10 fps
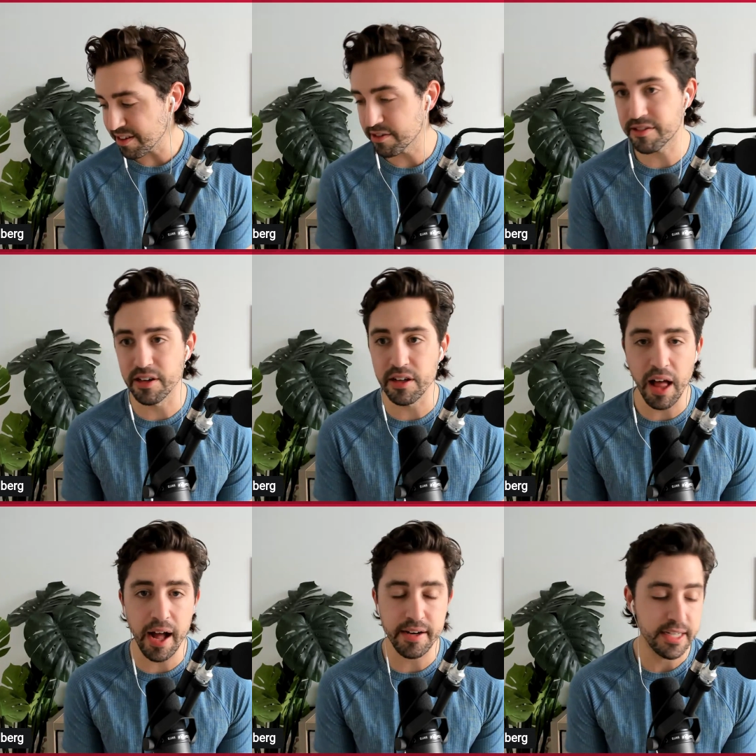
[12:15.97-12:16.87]
still a
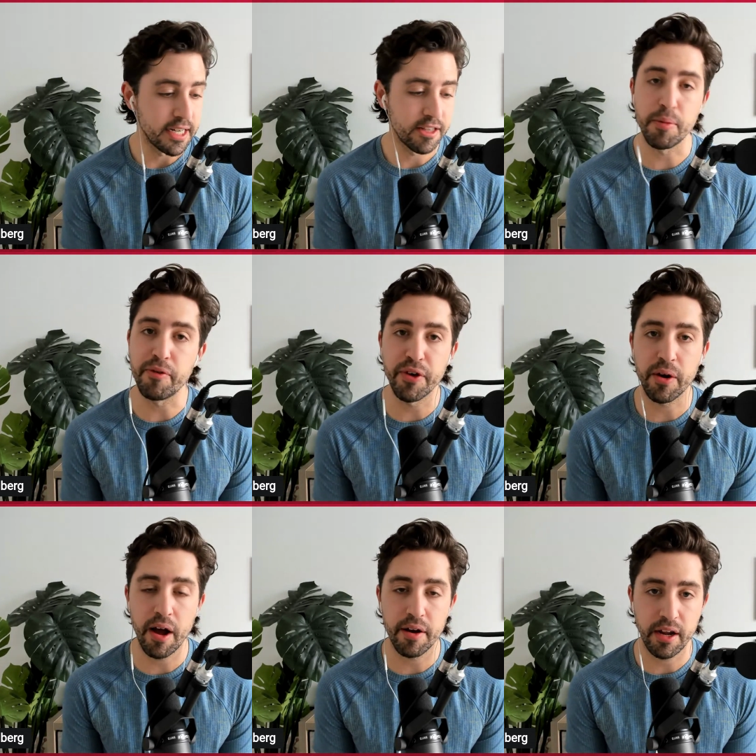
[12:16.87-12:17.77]
lot to be
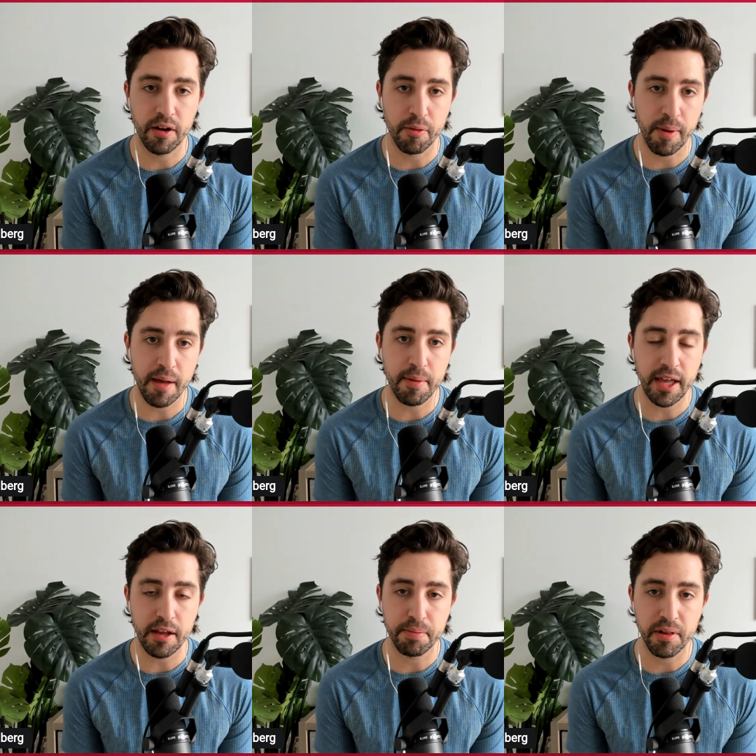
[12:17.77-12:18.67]
figured out here. The Miami
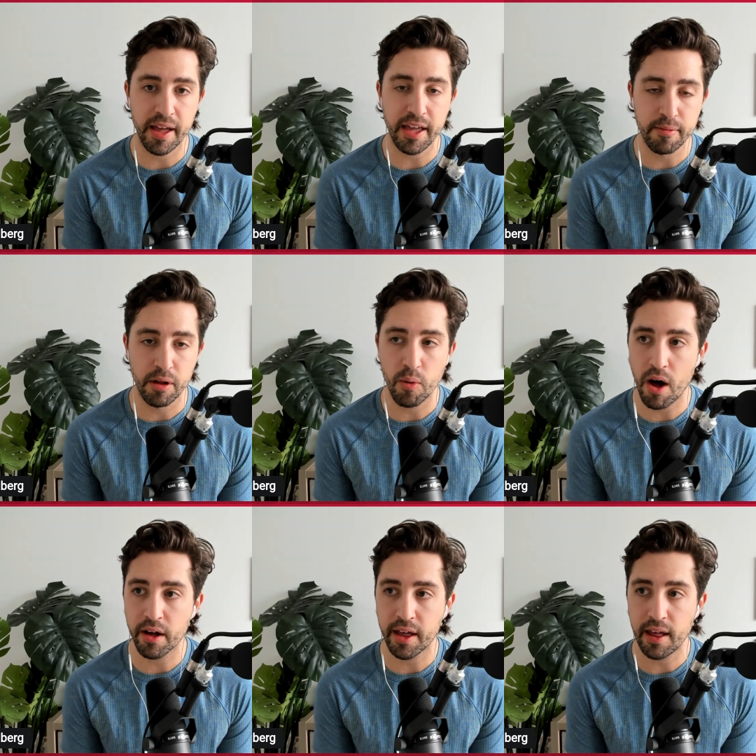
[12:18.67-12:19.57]
Heat play in
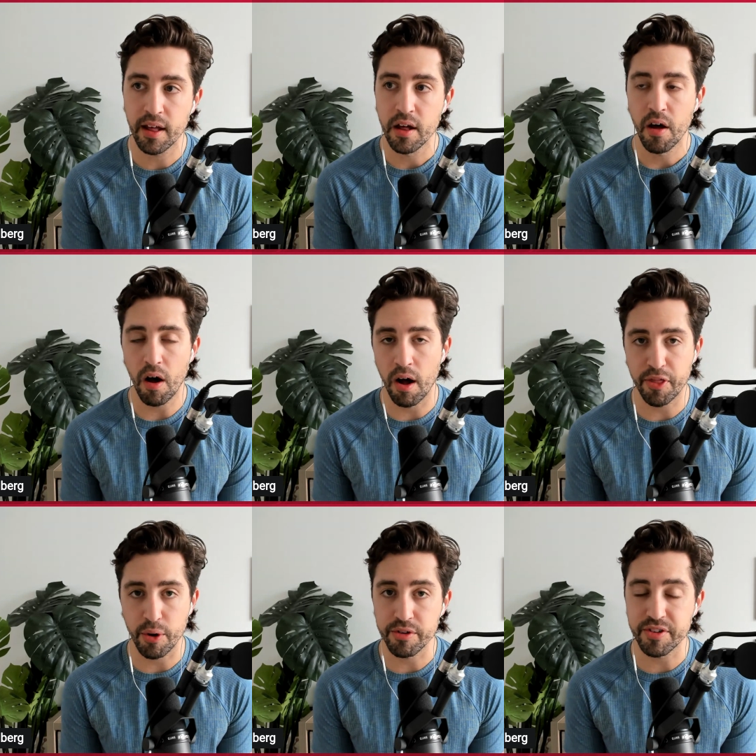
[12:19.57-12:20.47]
Milwaukee
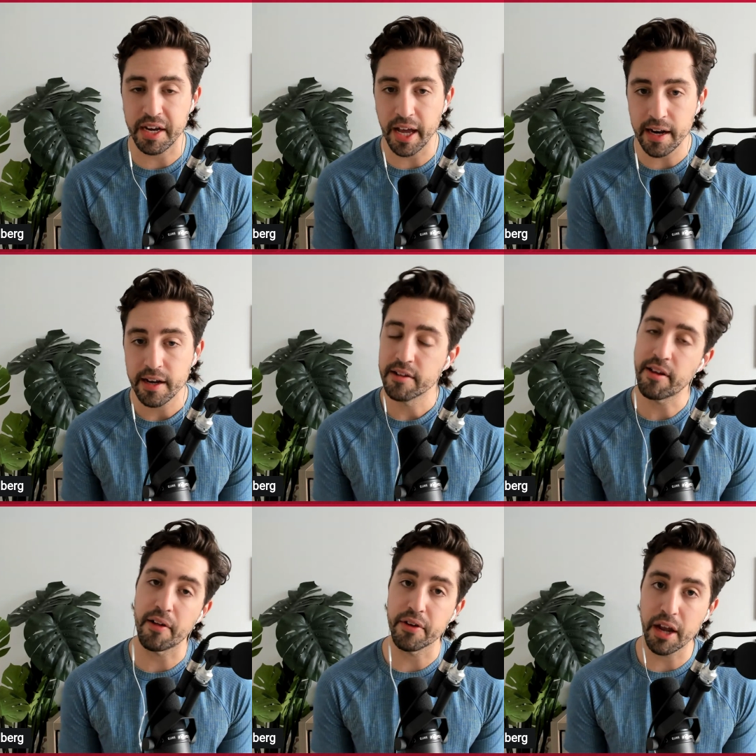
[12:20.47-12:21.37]
on Thursday night.
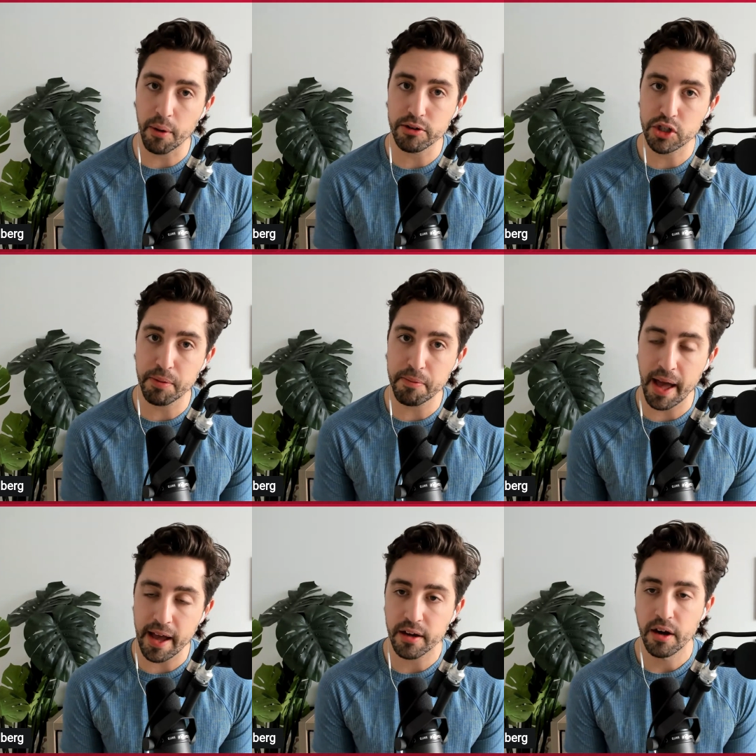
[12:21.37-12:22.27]
Tyler Hero should be
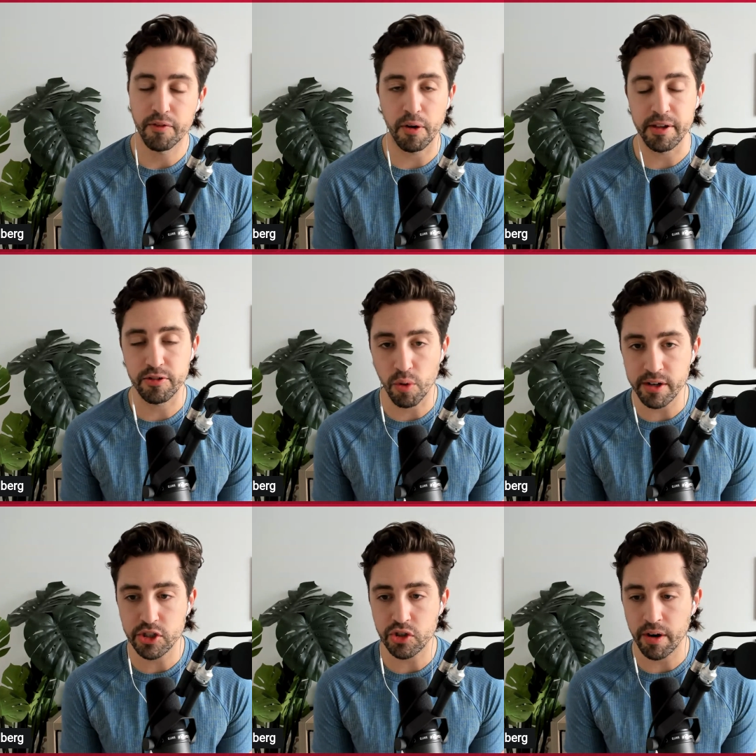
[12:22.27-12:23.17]
back from his
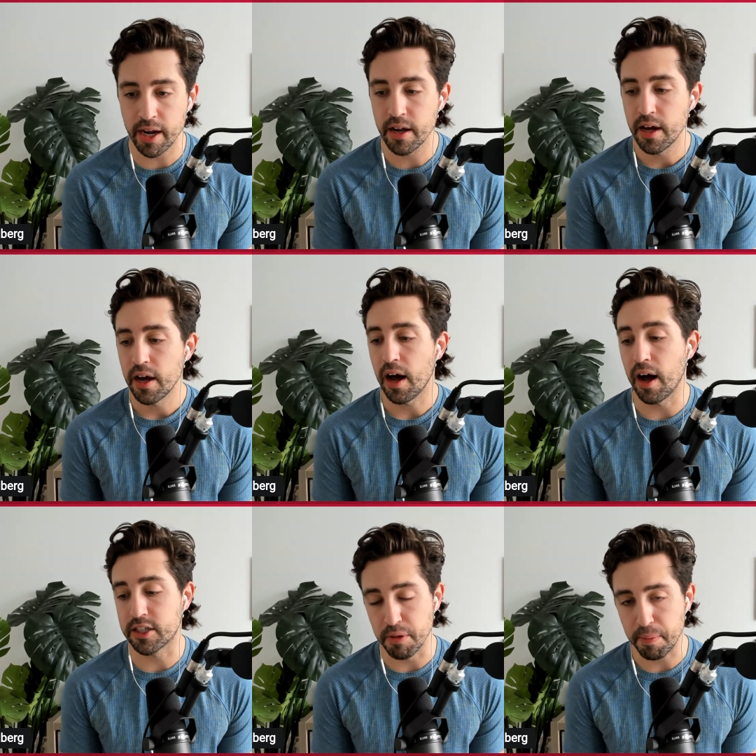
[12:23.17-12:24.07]
groin strain.
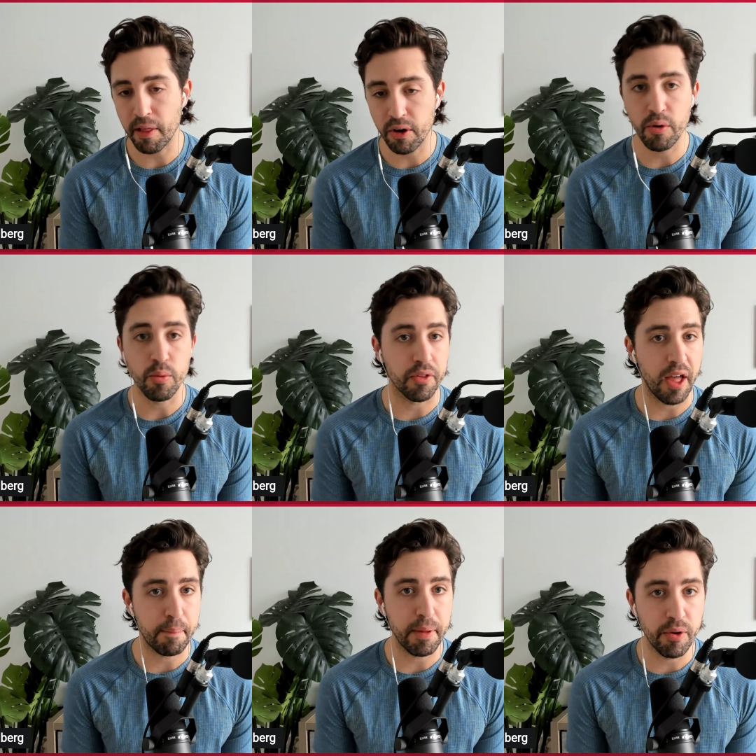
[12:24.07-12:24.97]
Jimmy Butler will
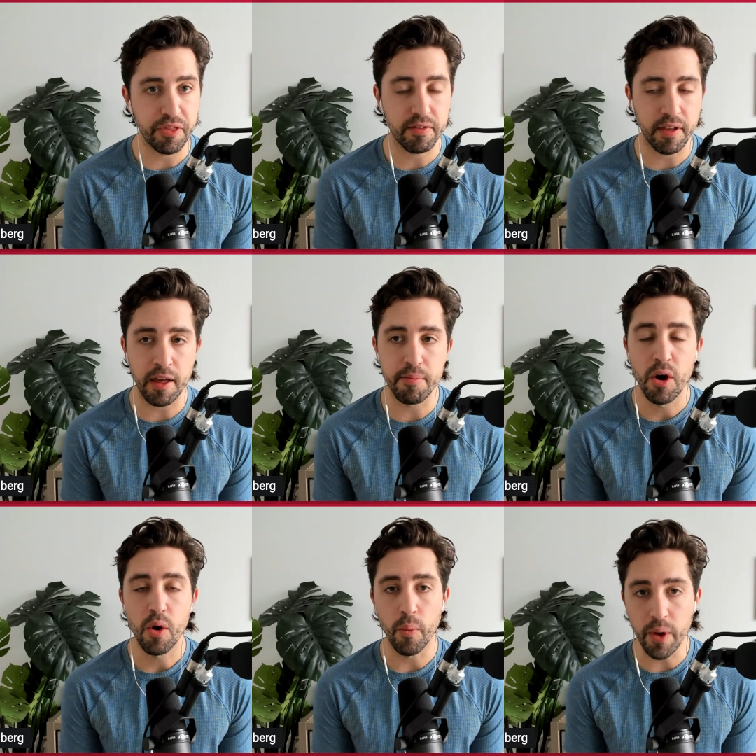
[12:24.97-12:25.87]
not be with the
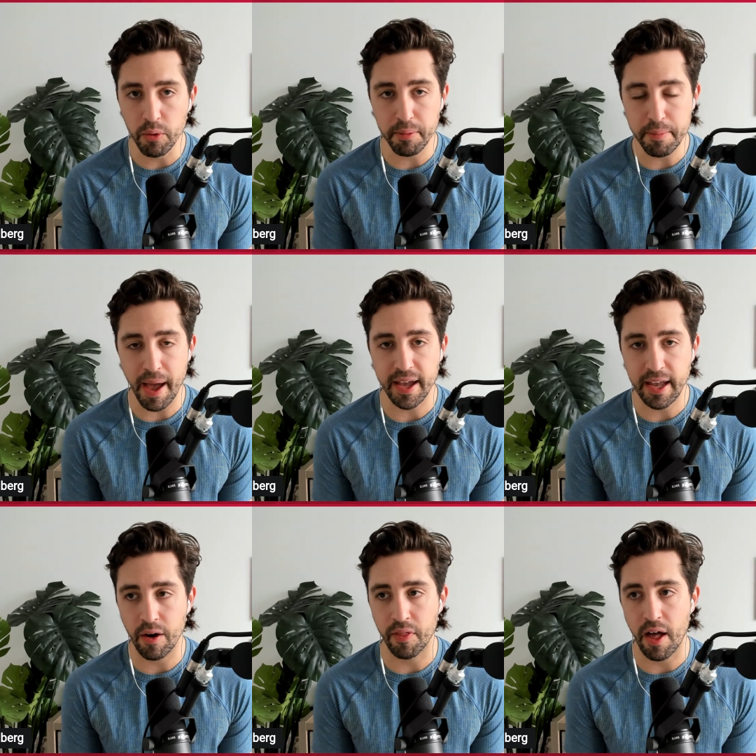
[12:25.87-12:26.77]
team. We will be back
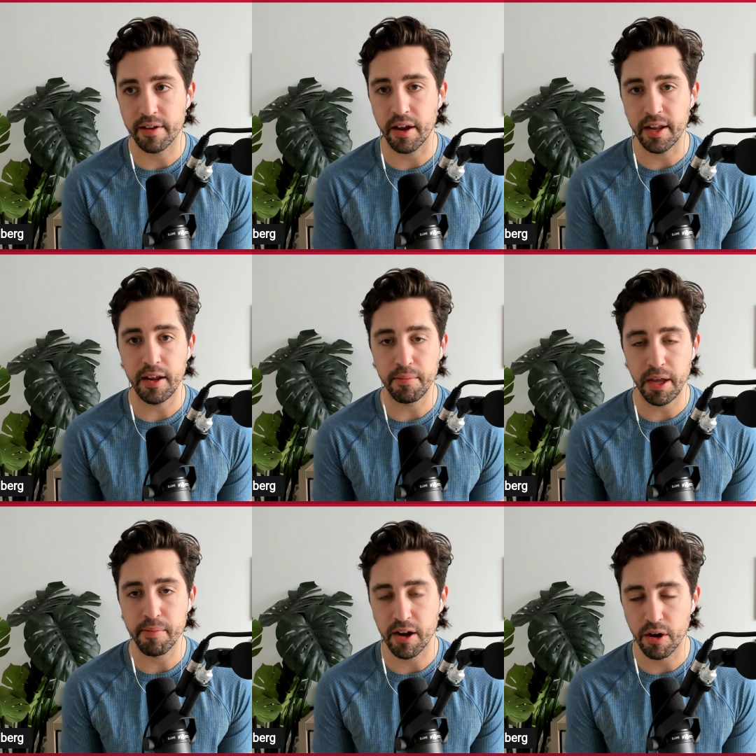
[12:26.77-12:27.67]
here on Locked On Heat,
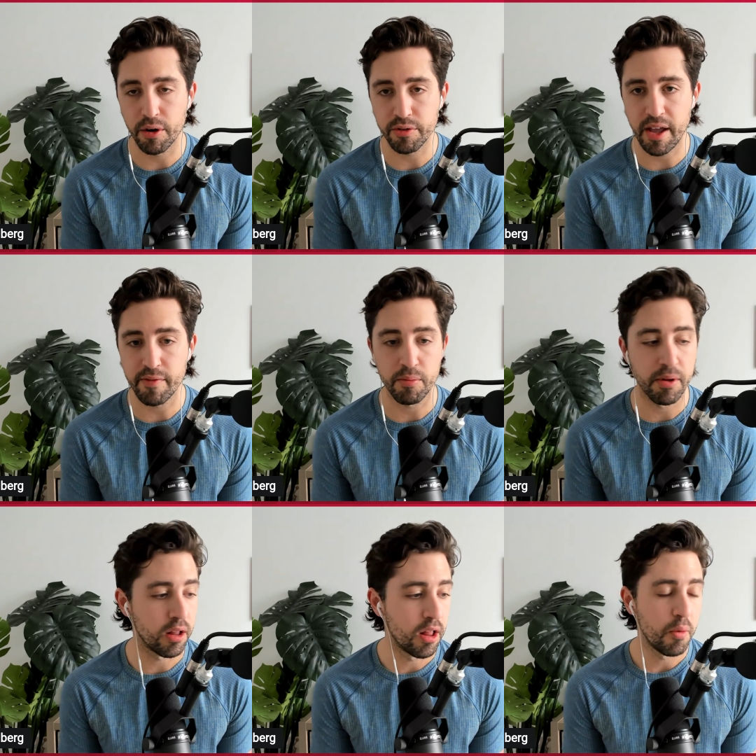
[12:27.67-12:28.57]
me and my co-host David
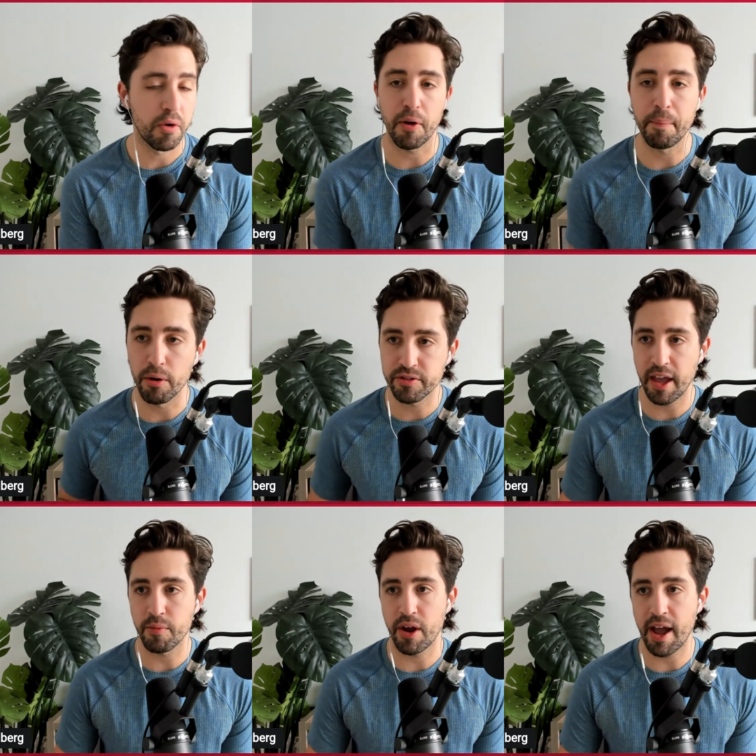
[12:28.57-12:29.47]
Ramil, with our
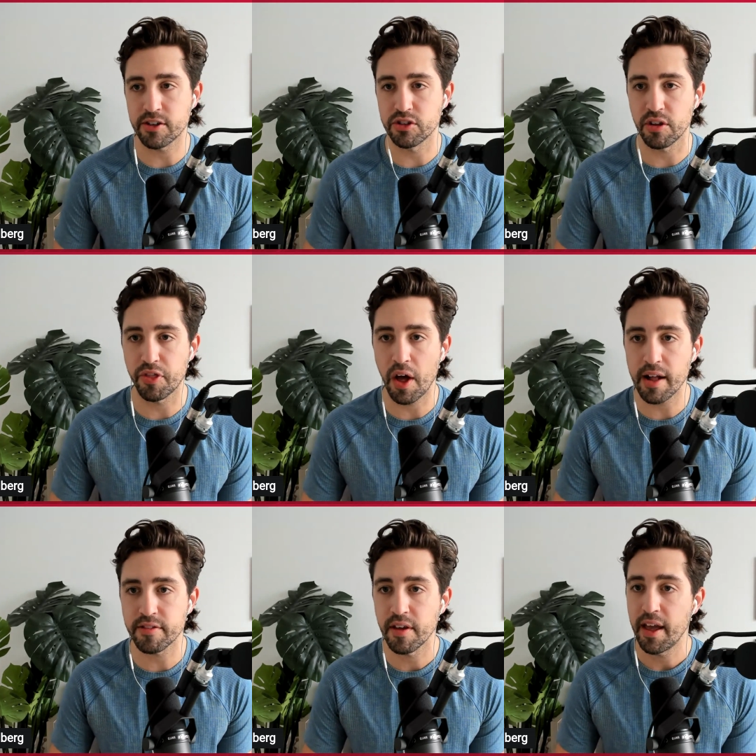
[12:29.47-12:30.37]
post-game reactions and
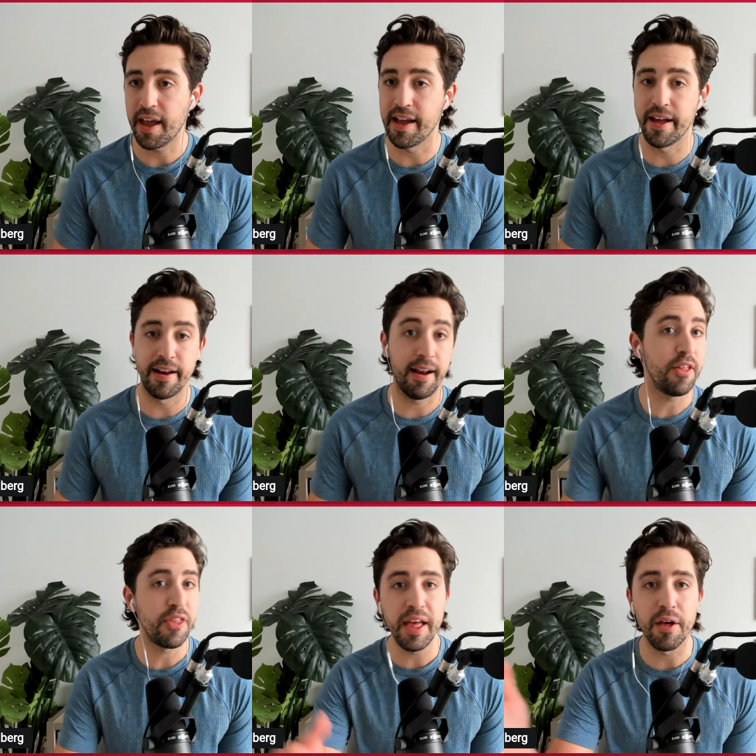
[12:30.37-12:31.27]
thoughts, and
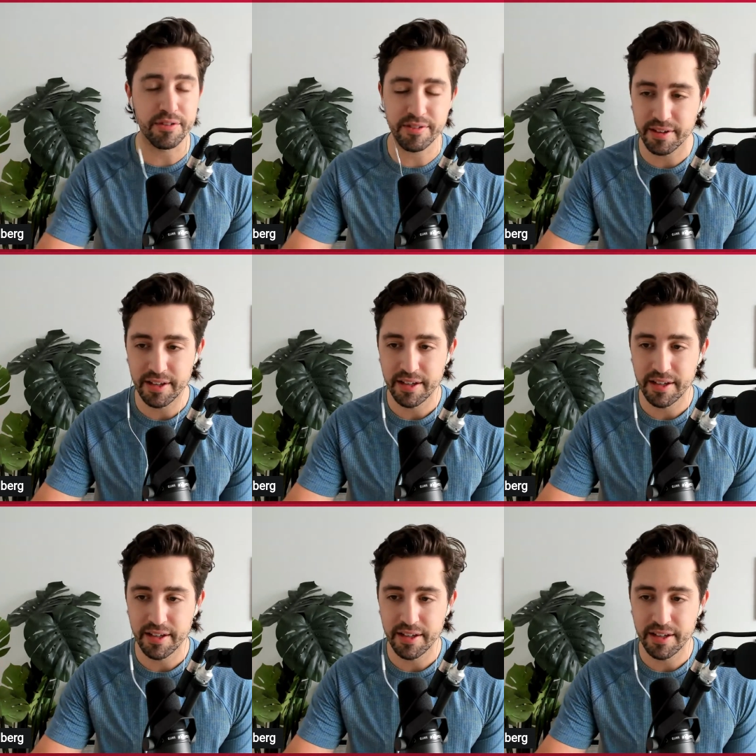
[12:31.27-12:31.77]
anything else